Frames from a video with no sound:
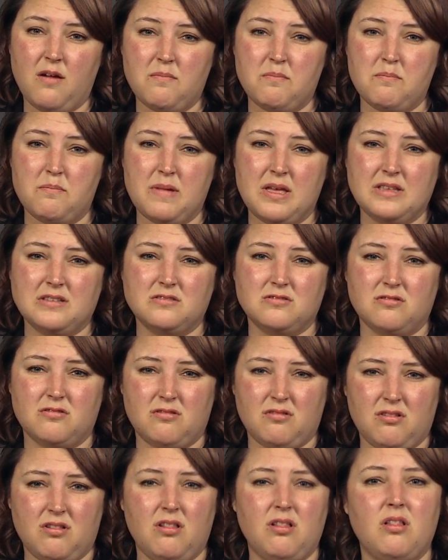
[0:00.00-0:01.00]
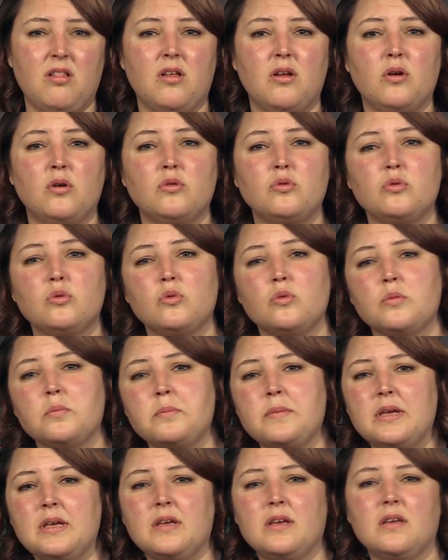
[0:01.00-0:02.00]
Don't keep going for a
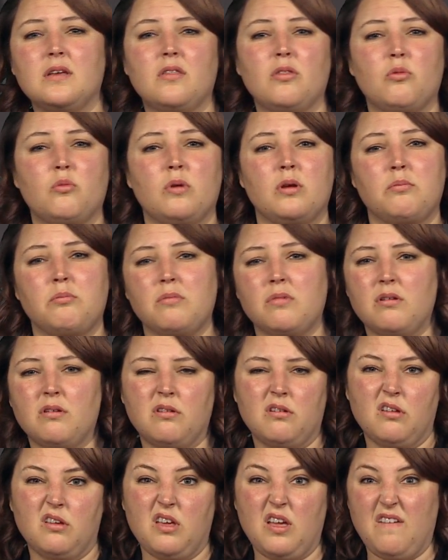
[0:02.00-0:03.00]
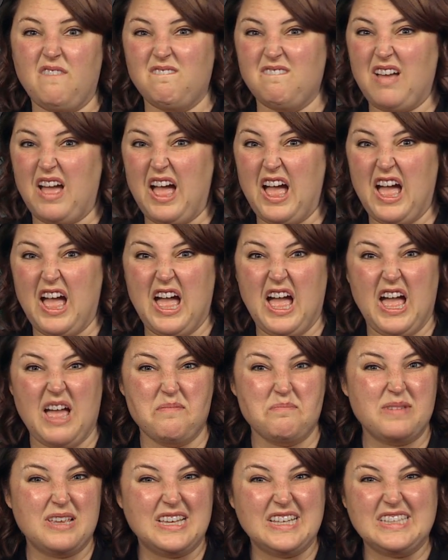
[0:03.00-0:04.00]
5B or a 6B. It doesn't
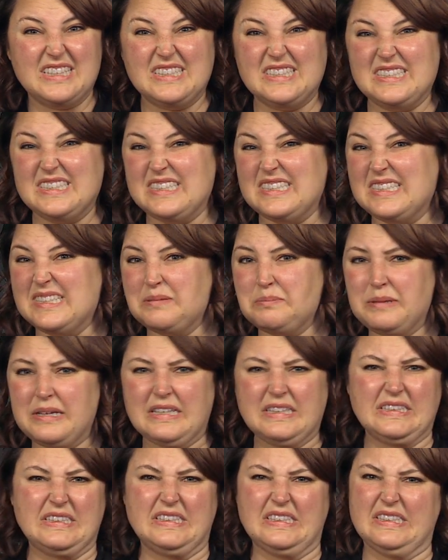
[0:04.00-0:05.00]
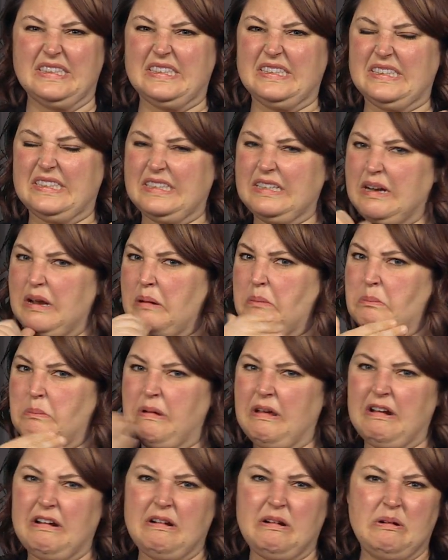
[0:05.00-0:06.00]
make it better. In fact, it's worse
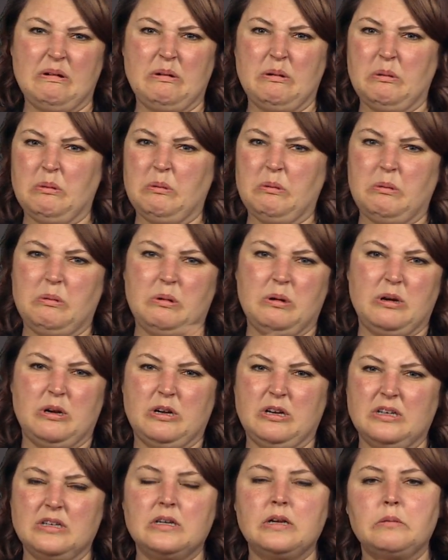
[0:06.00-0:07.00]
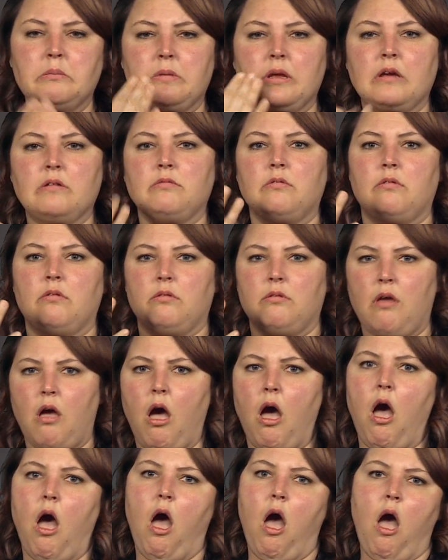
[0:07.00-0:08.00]
because they're so soft that they can smudge
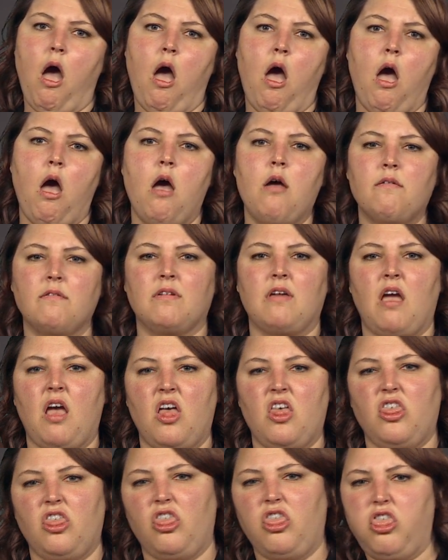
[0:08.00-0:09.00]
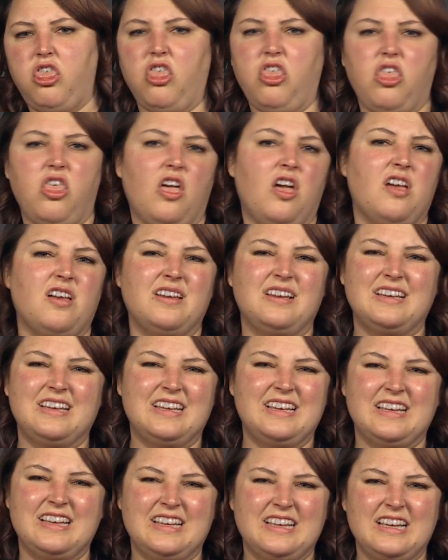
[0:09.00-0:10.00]
off and get all over the front of other
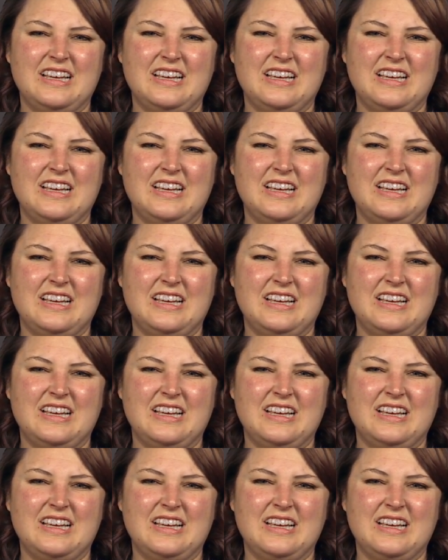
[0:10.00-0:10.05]
photos.